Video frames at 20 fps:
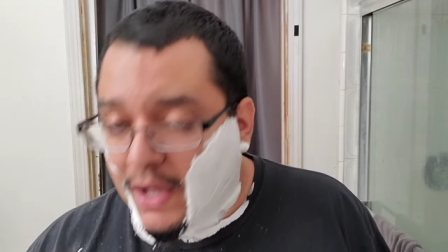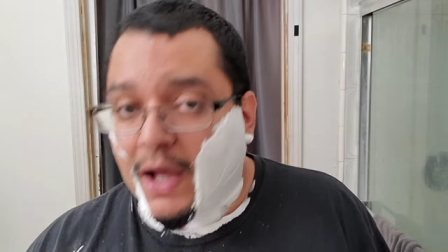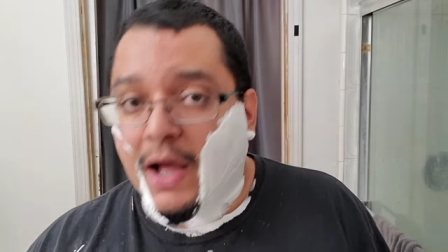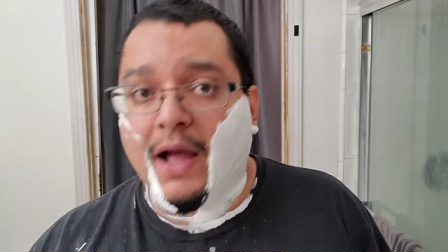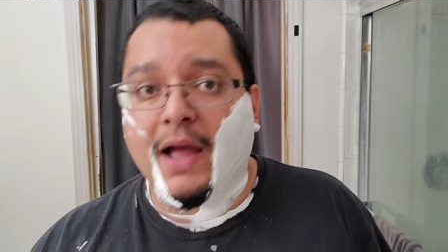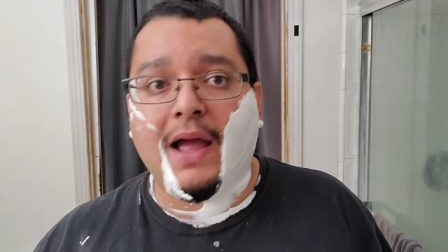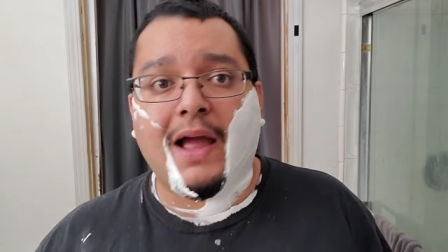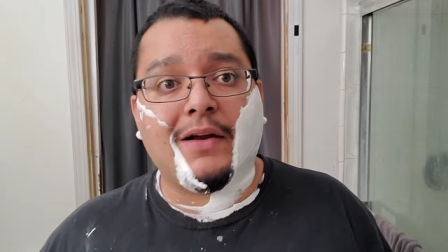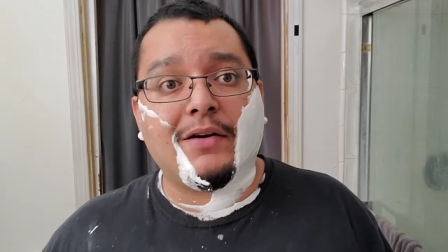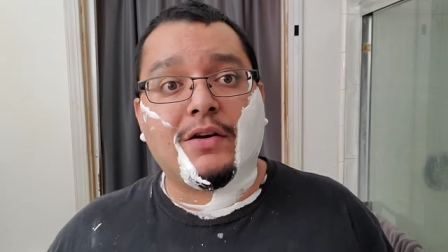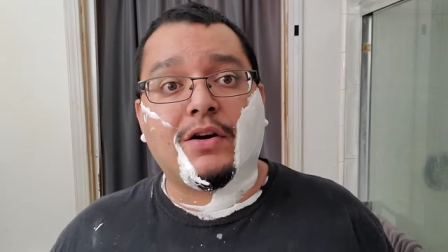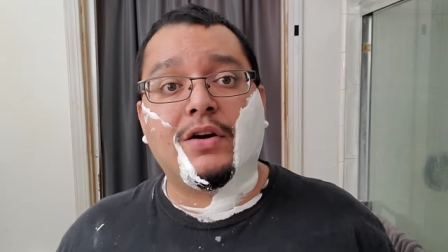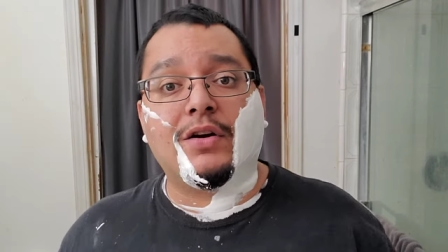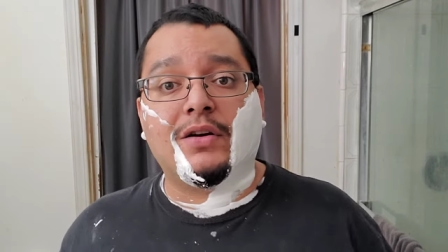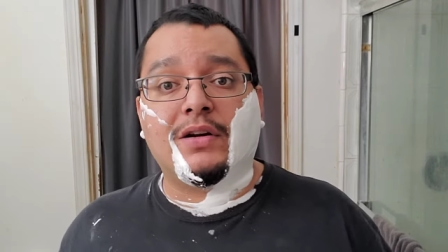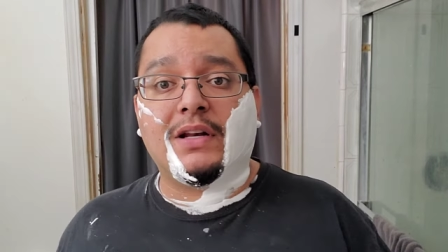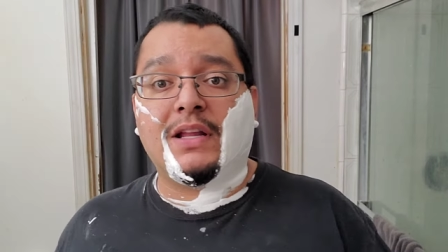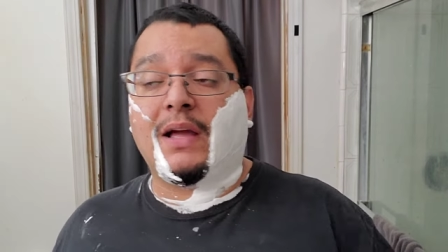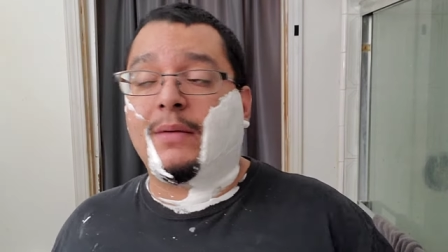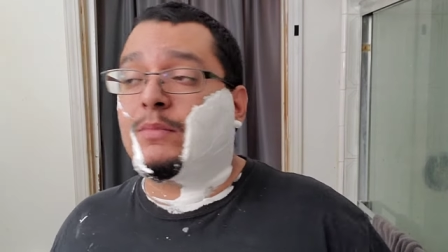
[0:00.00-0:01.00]
i
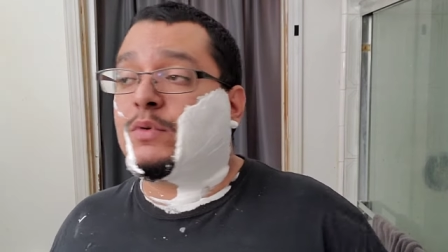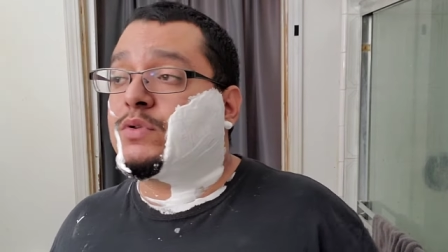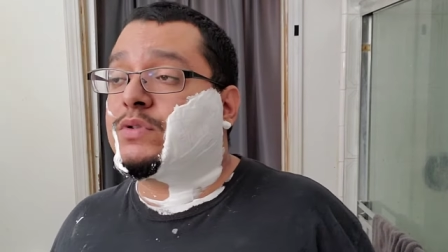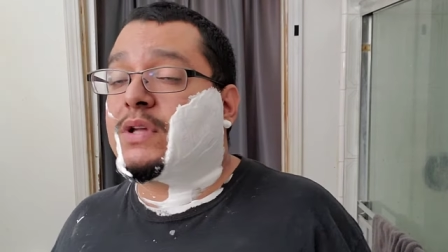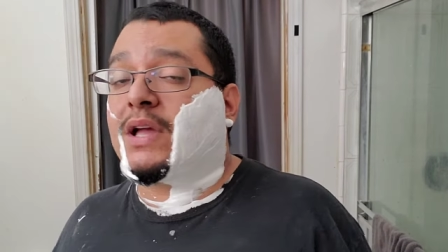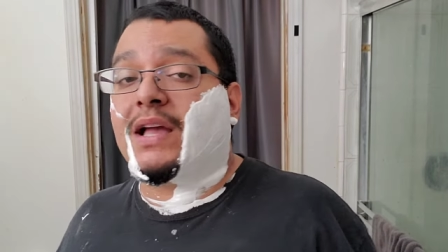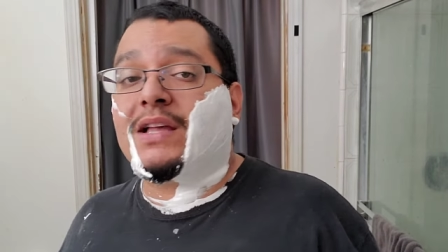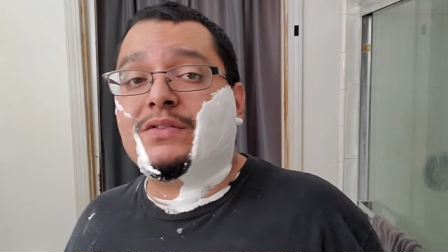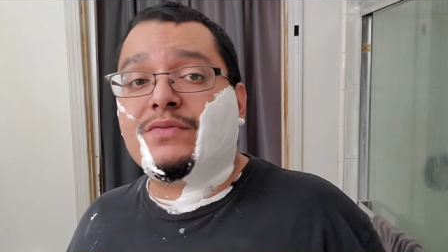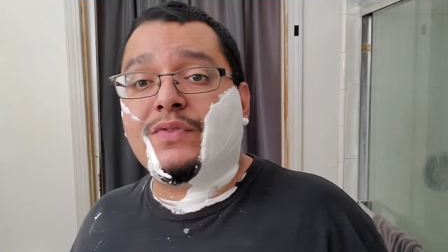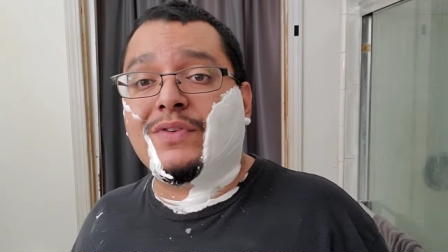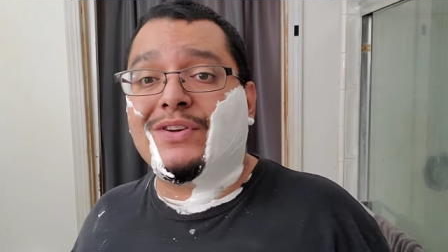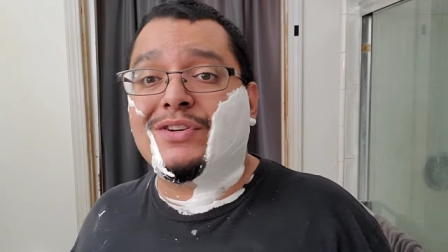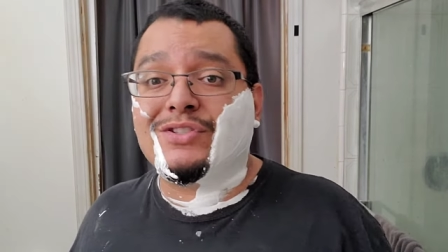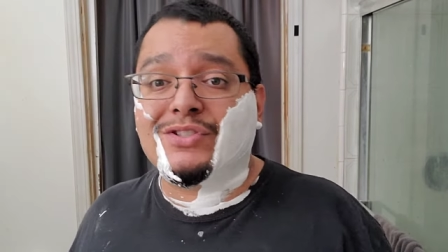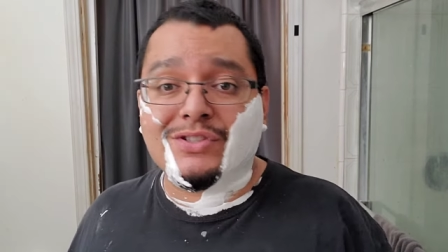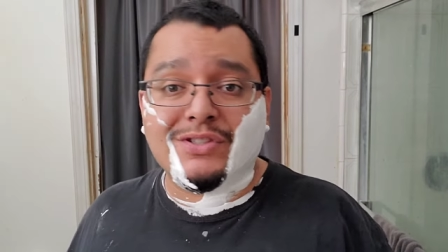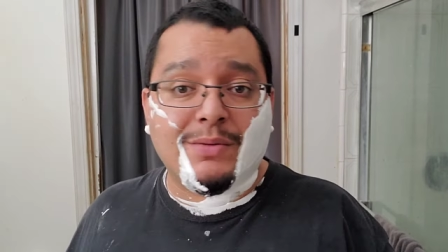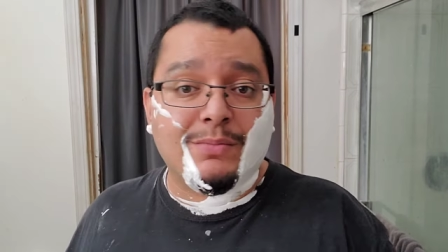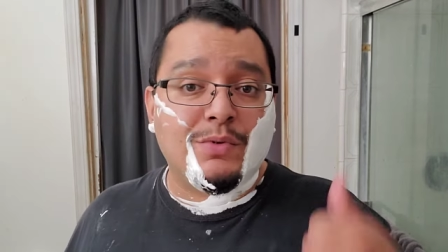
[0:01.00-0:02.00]
currently i'm using as
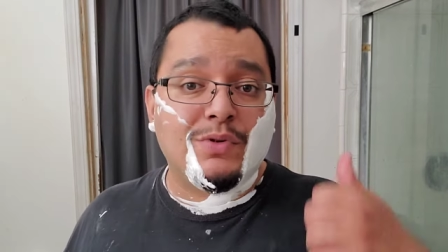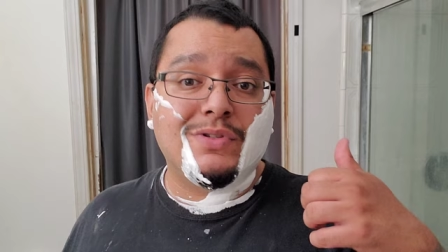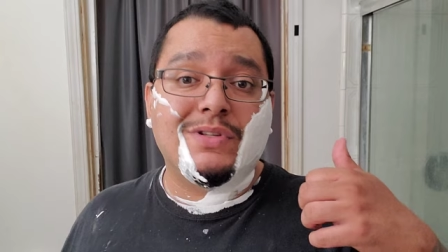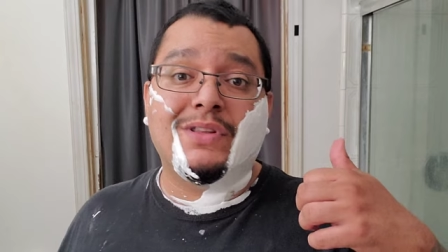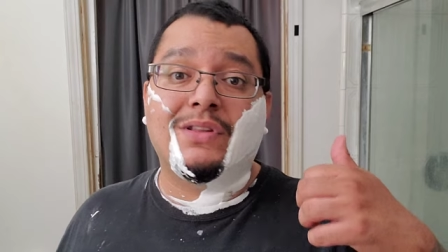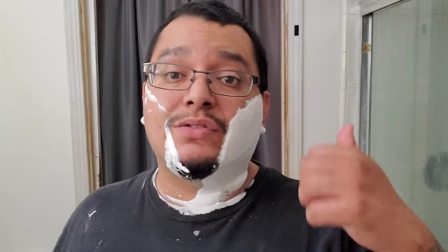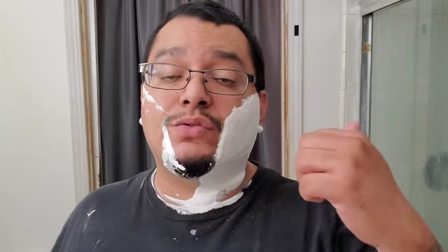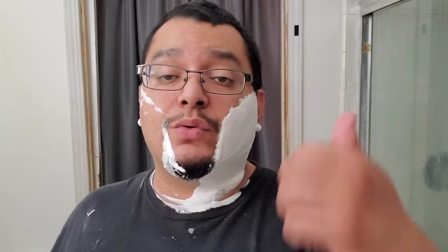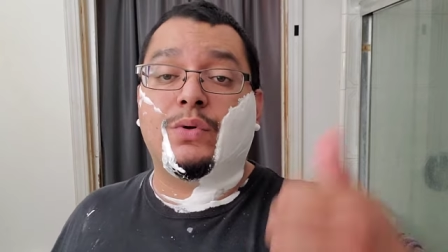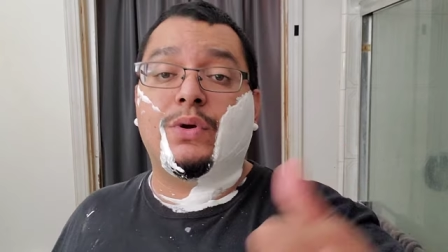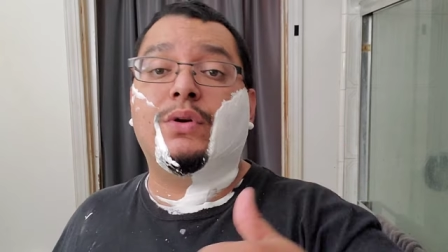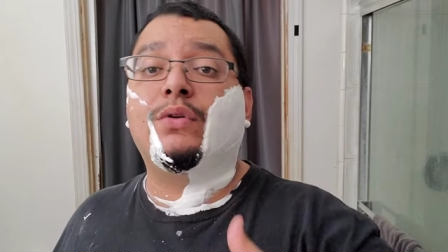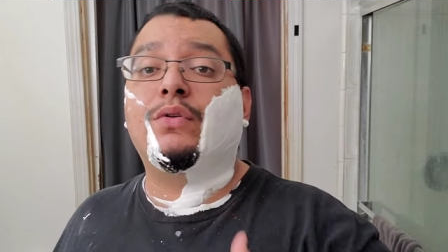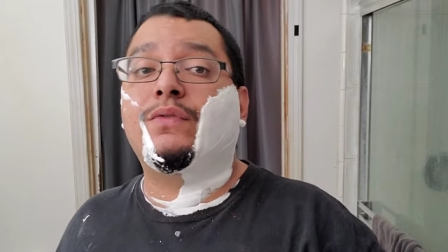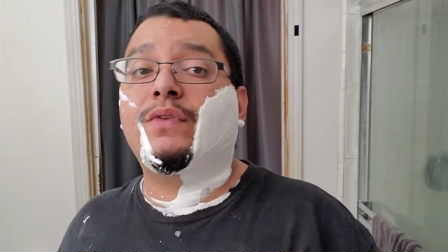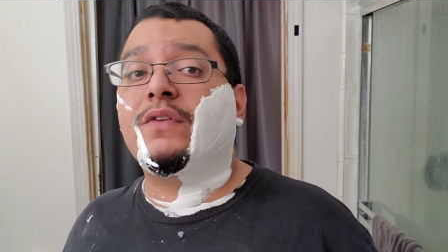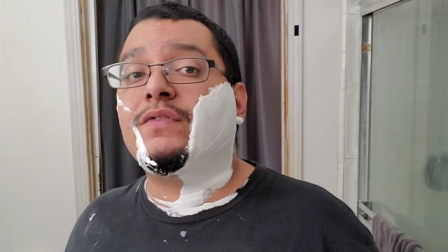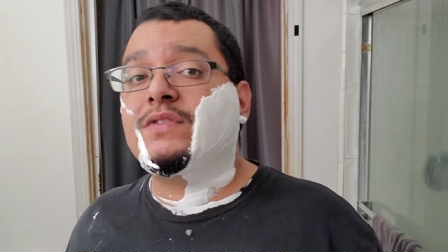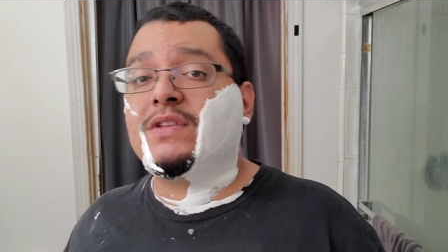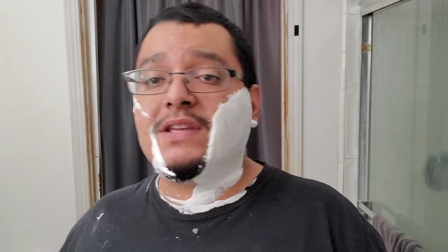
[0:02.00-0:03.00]
finishers i'm using the suehiro
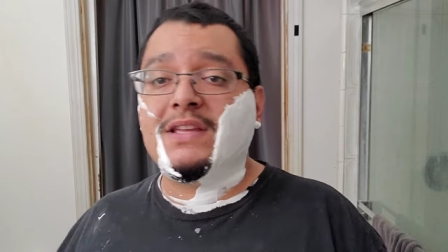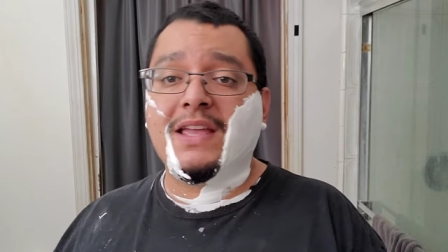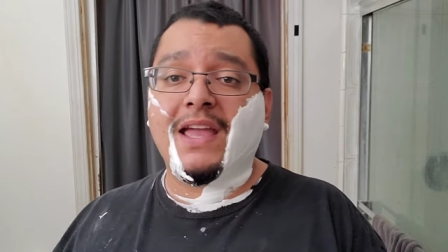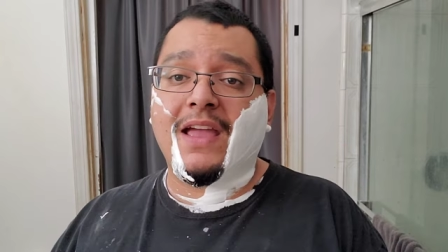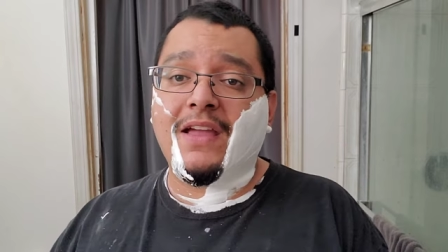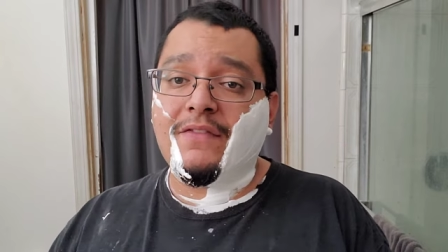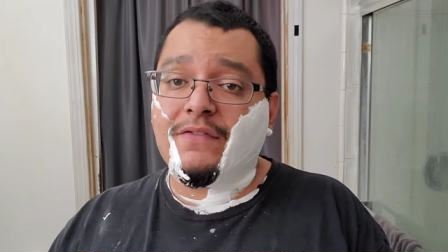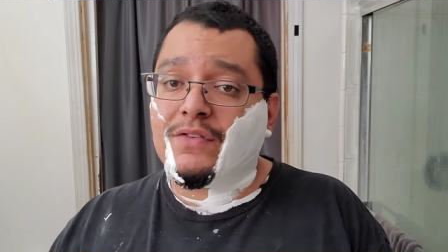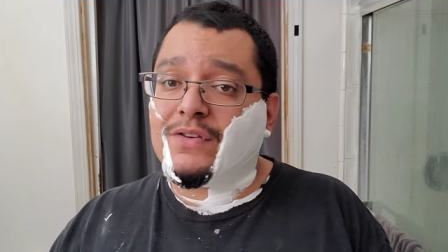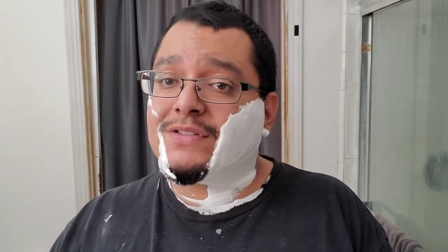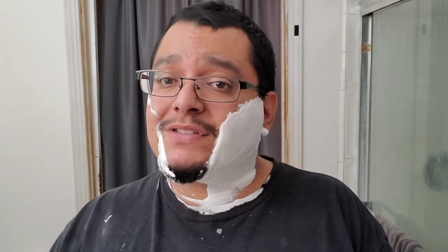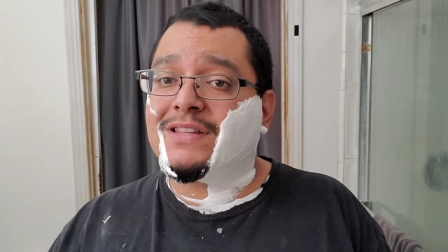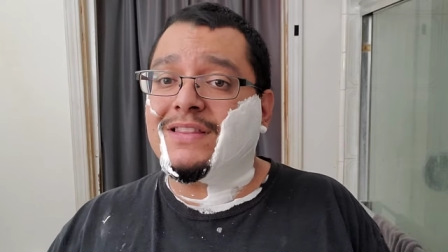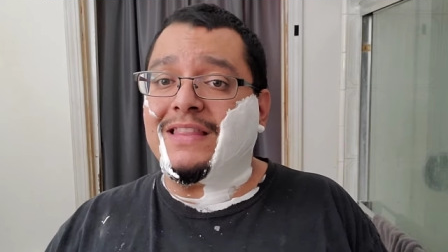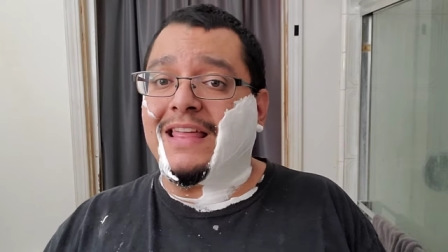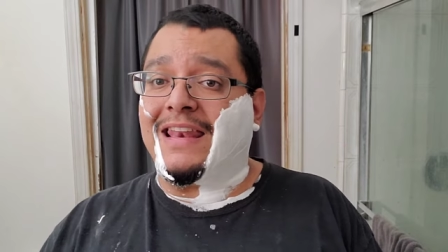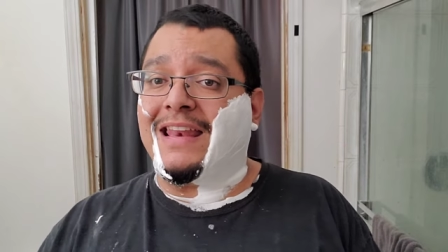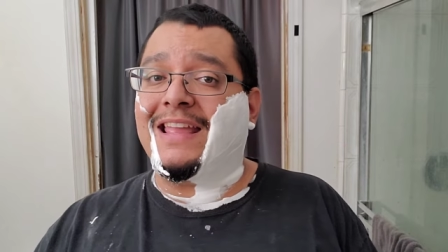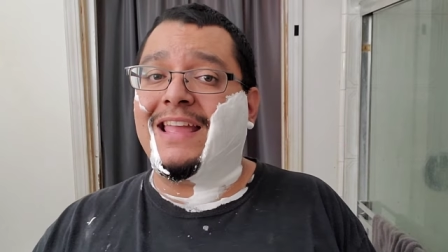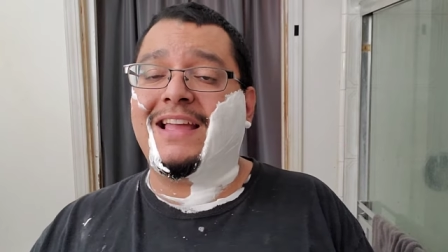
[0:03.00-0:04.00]
15k for a
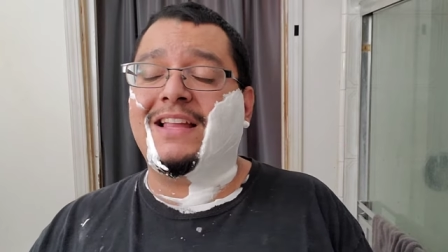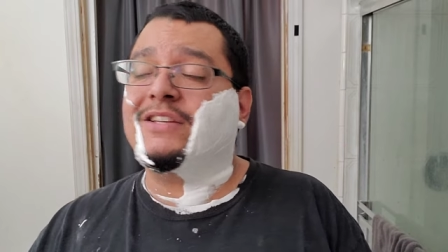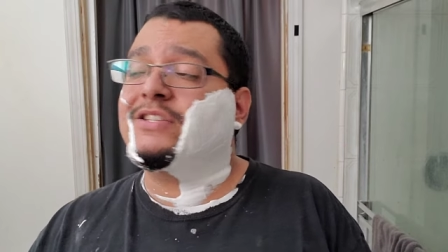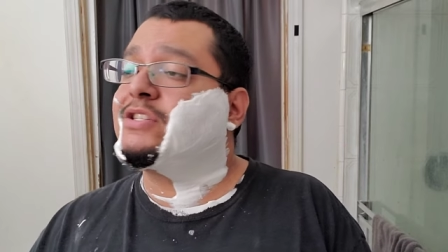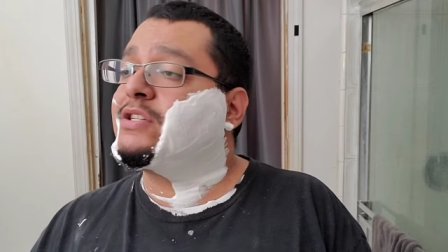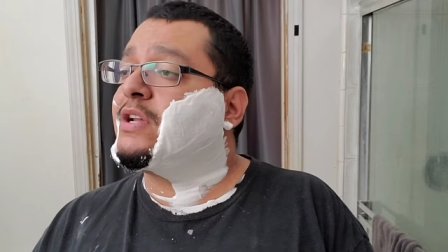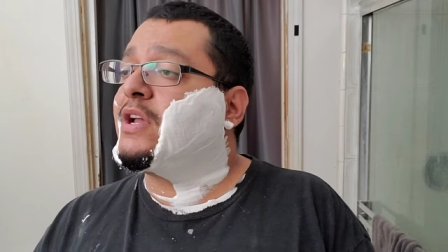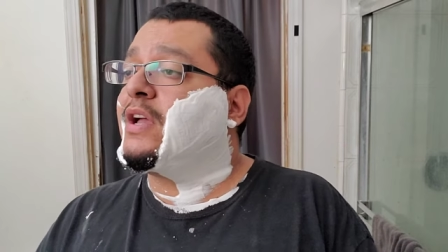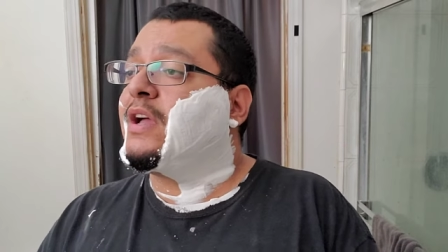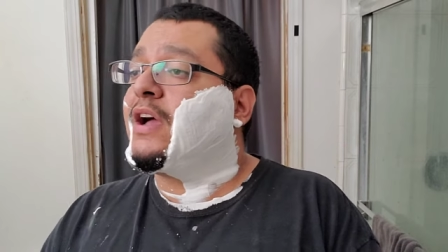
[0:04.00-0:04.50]
synthetic edge